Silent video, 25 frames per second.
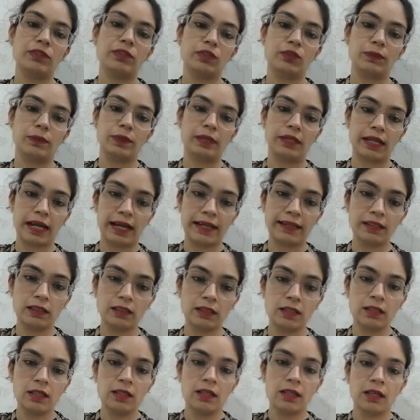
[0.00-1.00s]
which we
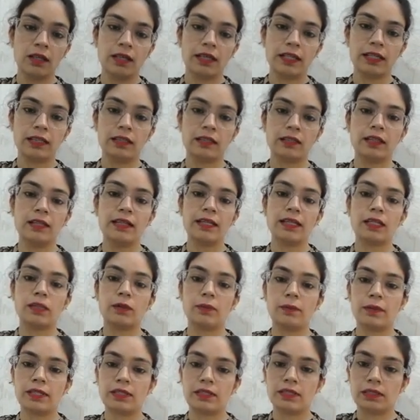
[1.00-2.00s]
write in the
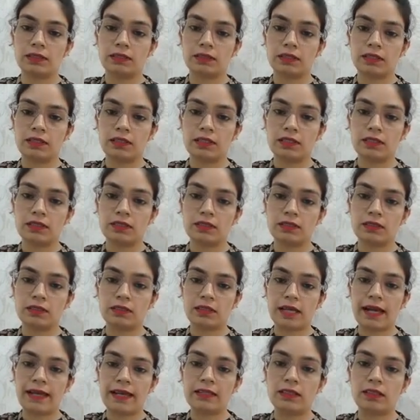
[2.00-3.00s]
equation. See, this
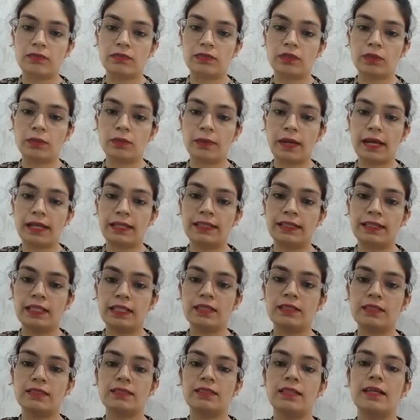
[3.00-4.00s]
sign of
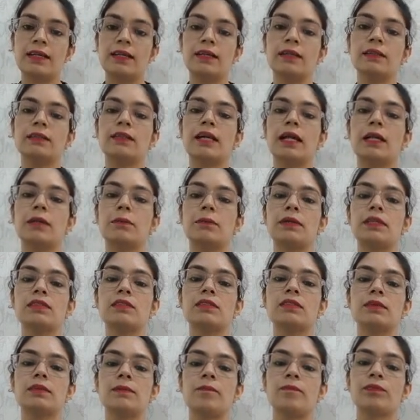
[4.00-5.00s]
equality is there. That
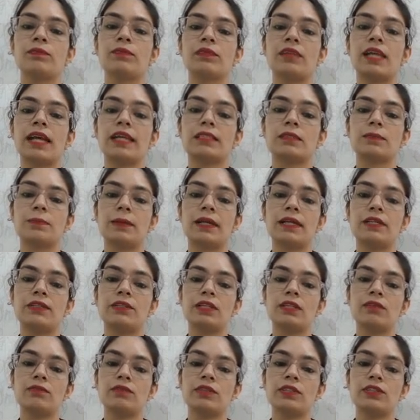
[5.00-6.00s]
means the
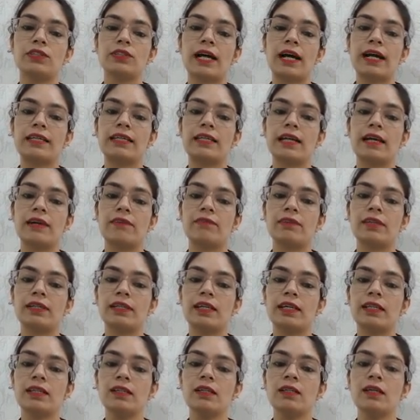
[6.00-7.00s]
expression which I have
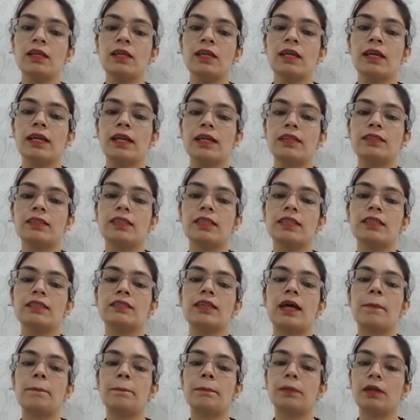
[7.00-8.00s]
written is an
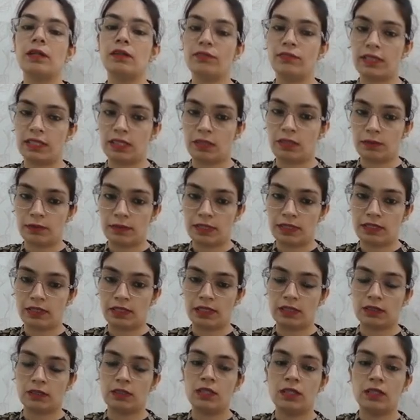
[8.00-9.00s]
example of
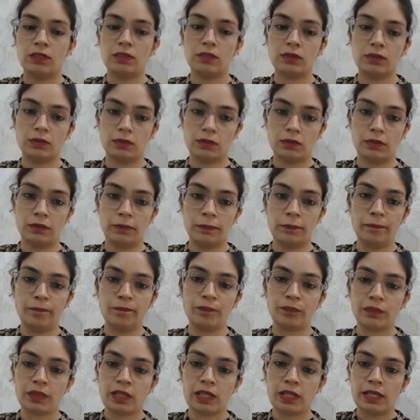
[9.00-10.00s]
equation.
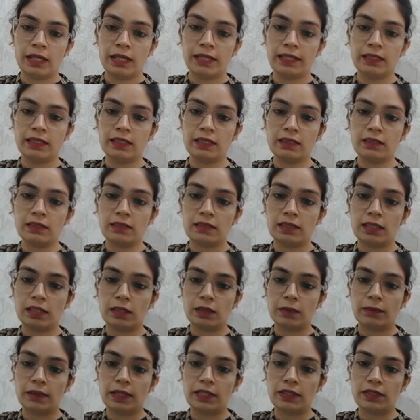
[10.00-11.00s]
So in this
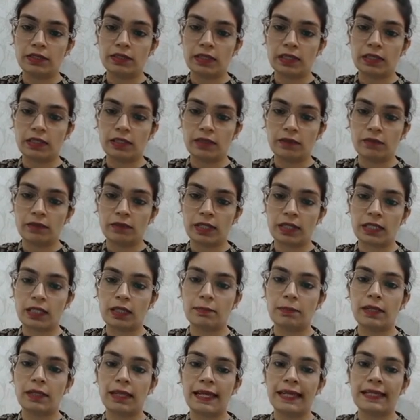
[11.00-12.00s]
equation
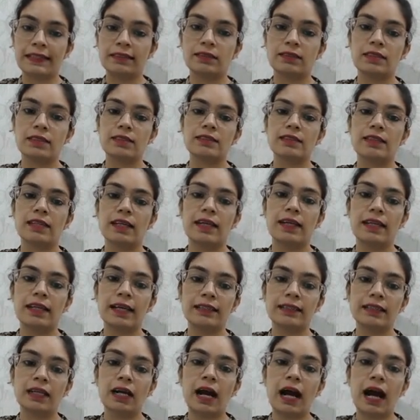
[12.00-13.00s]
variable x is there,
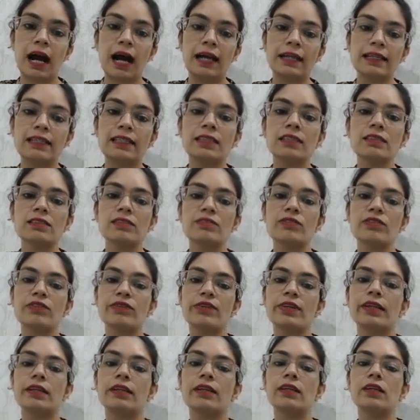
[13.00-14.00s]
and the
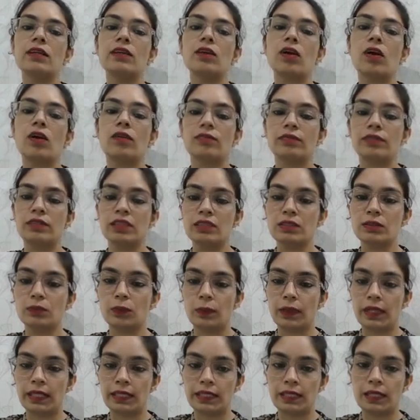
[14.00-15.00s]
highest degree of
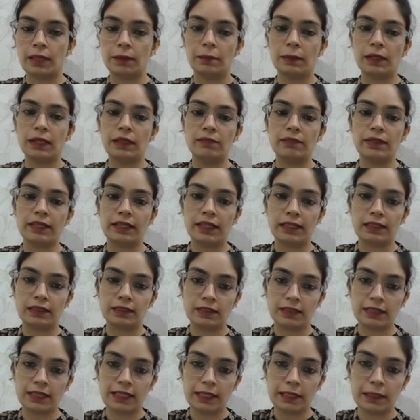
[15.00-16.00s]
this variable we
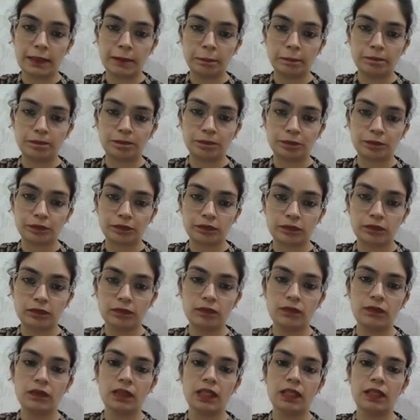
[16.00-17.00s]
can see
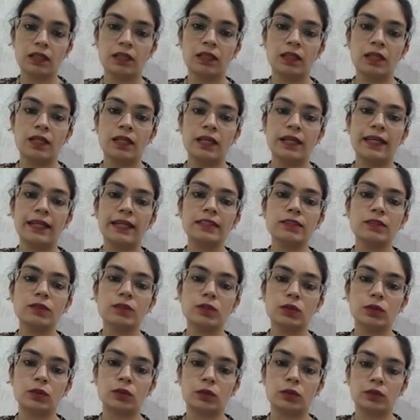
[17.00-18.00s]

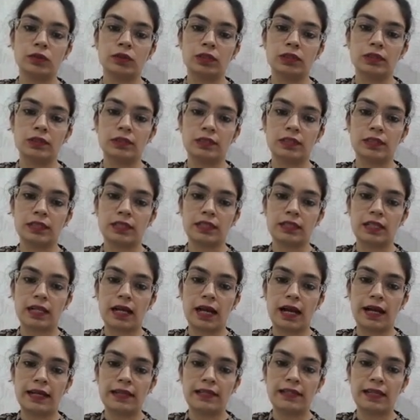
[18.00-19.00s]
is 2.
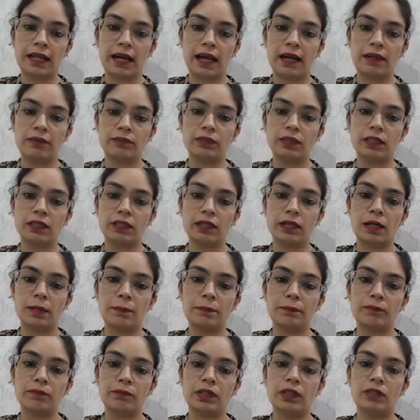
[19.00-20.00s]
See, I have the
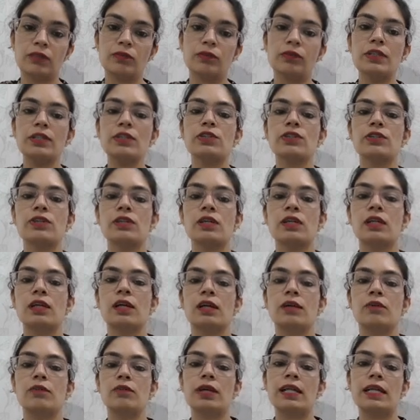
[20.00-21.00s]
term in which
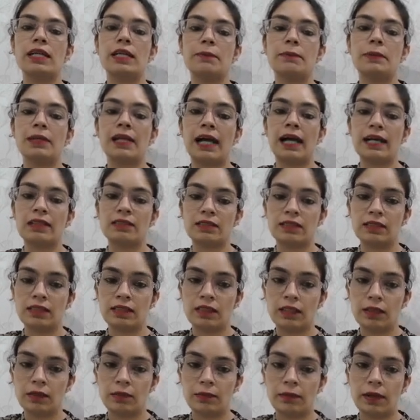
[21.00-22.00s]
variable has
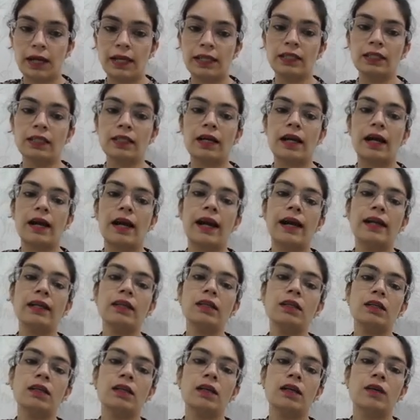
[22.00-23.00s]
degree 1
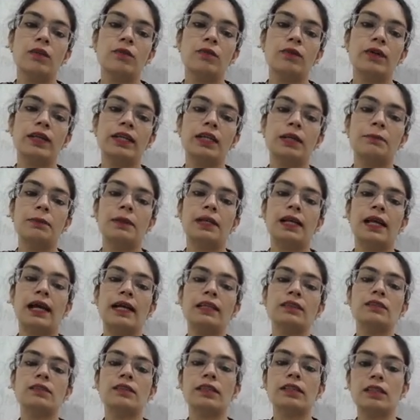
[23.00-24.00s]
and variable
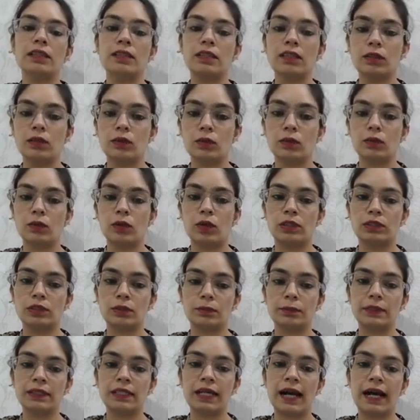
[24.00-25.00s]
has degree 2
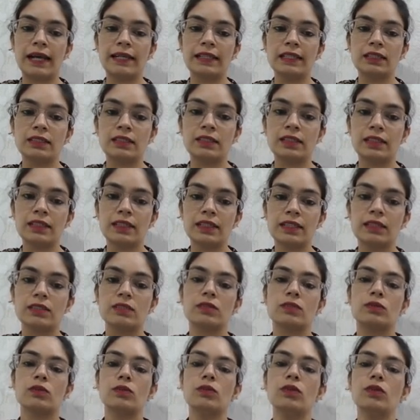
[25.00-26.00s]
also, but the highest degree
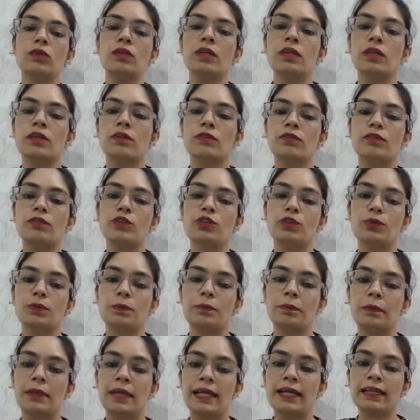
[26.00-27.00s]
is 2,
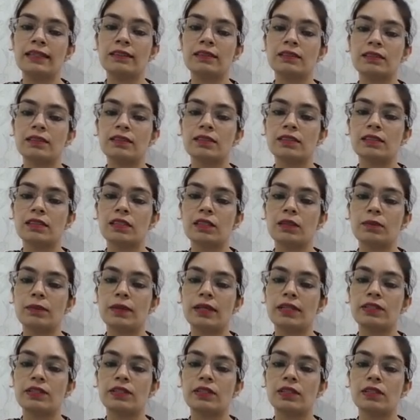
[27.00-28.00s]
which makes this
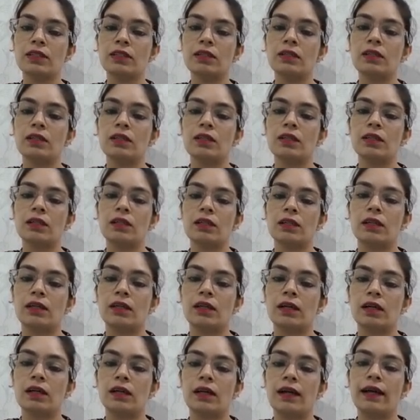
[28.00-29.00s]
equation
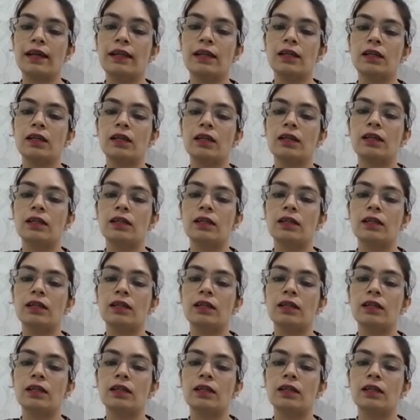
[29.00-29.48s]
a